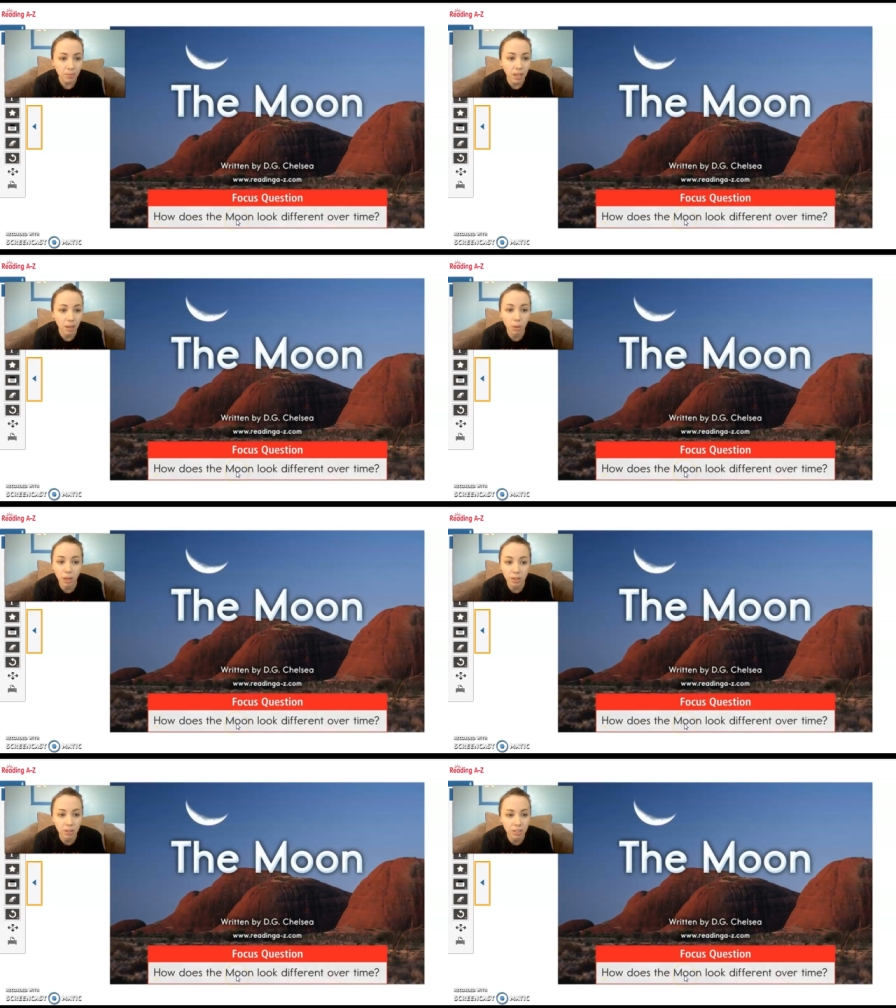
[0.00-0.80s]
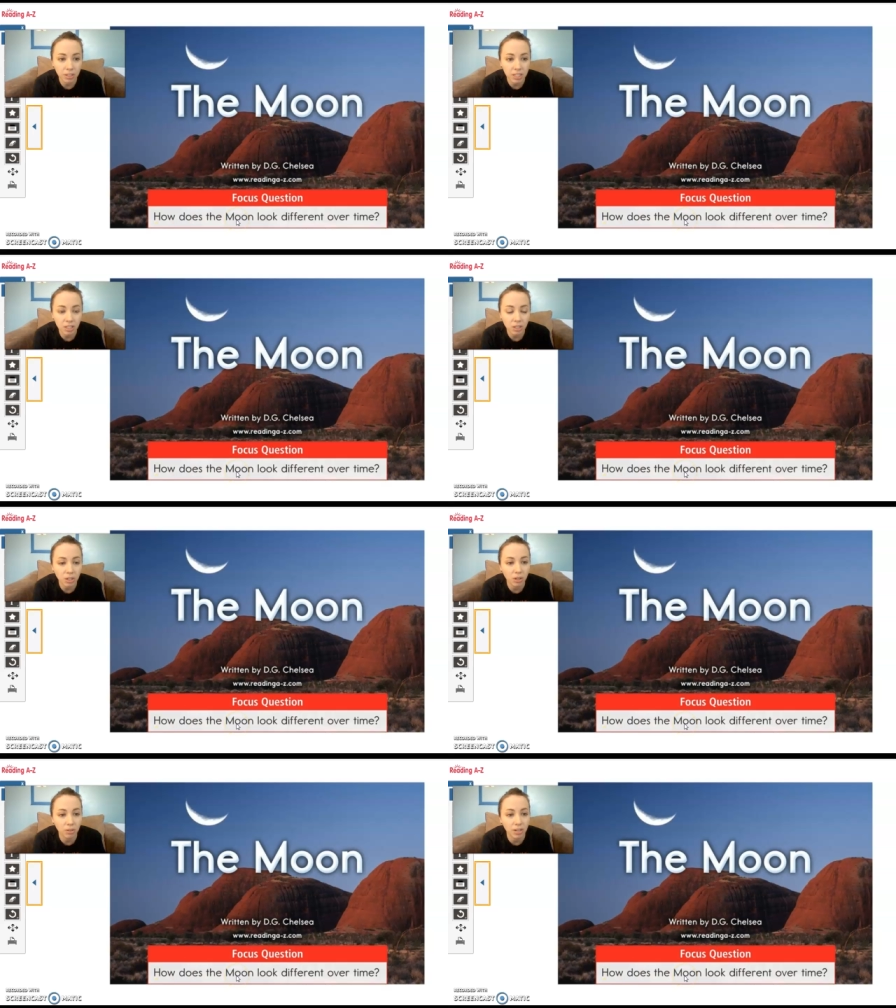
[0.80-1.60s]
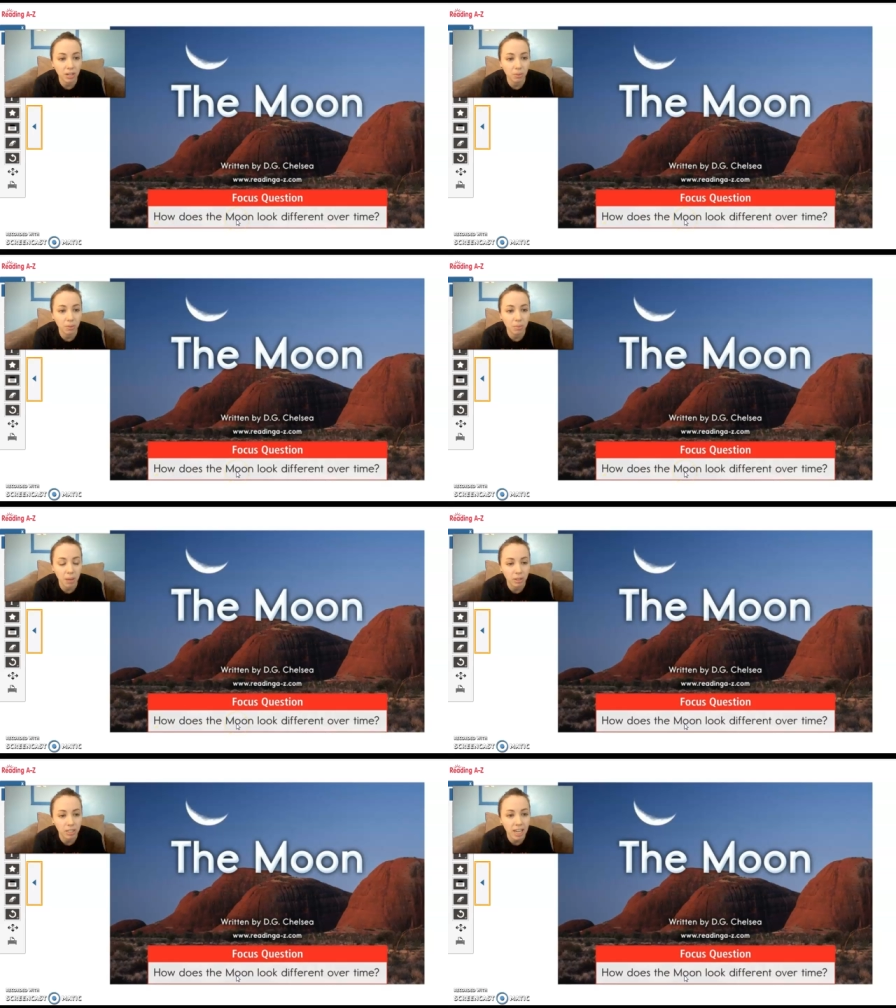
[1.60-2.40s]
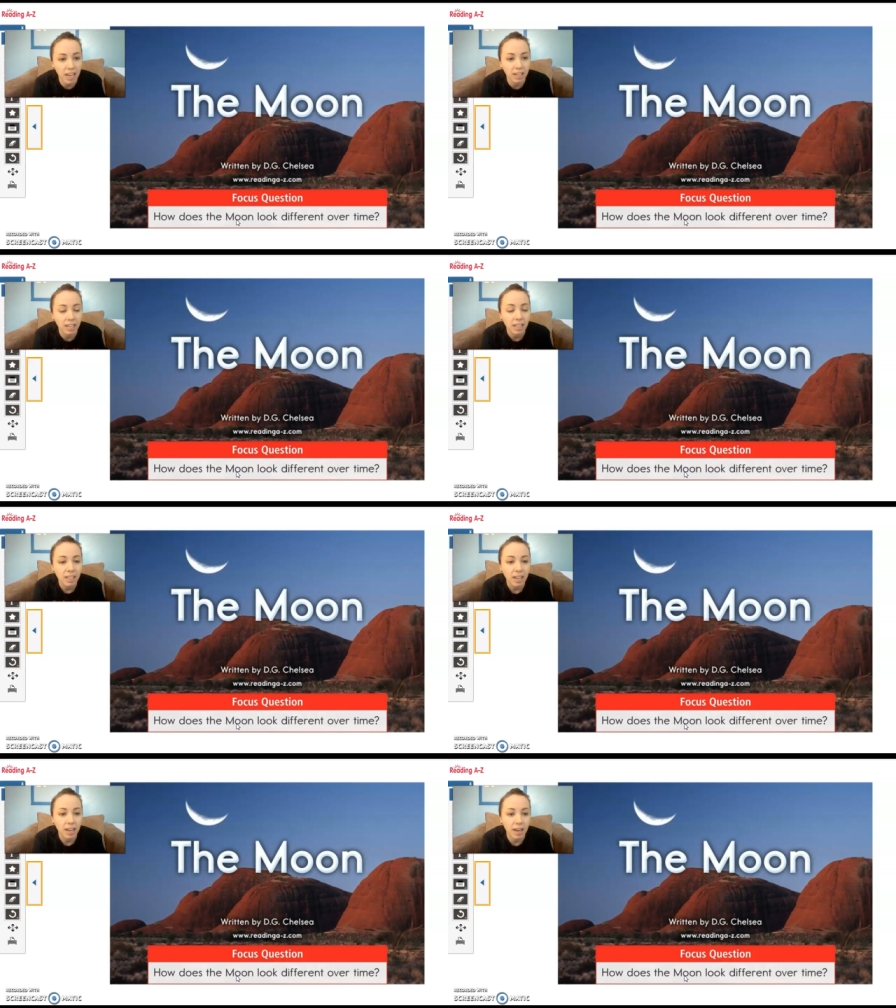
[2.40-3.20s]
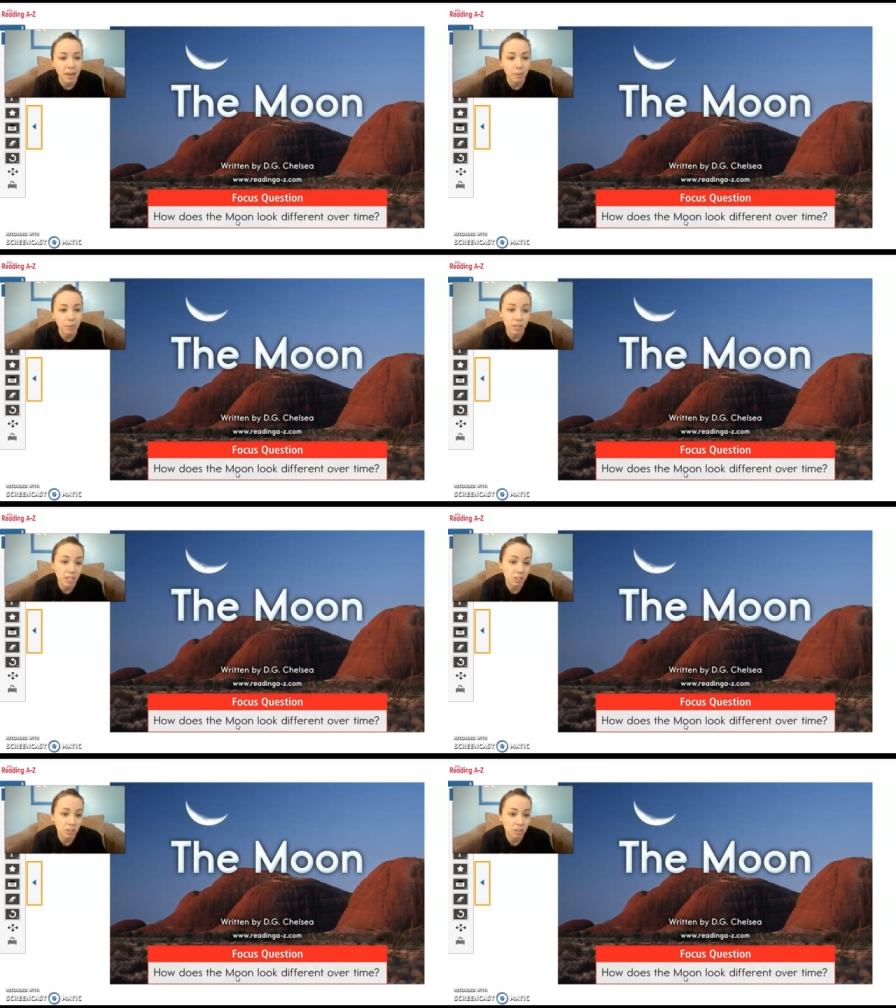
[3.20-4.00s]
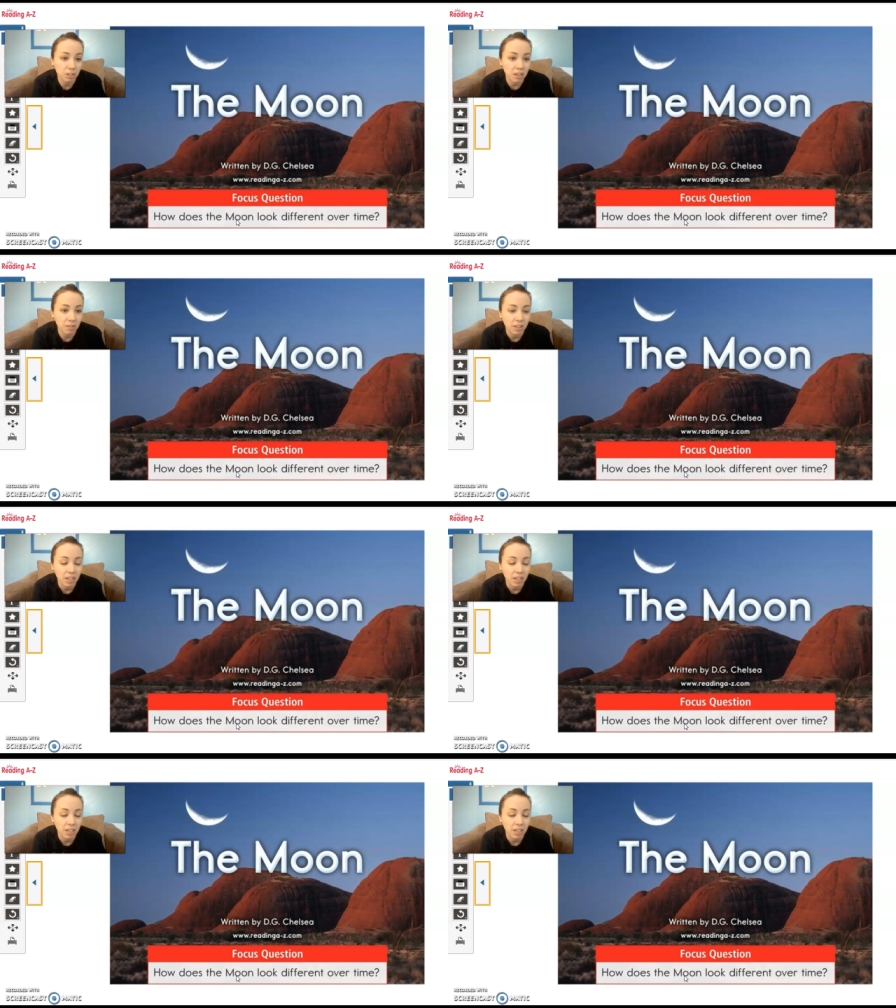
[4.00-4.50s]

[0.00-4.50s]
a brother or sister, or read it with mom or dad, or read it to yourself.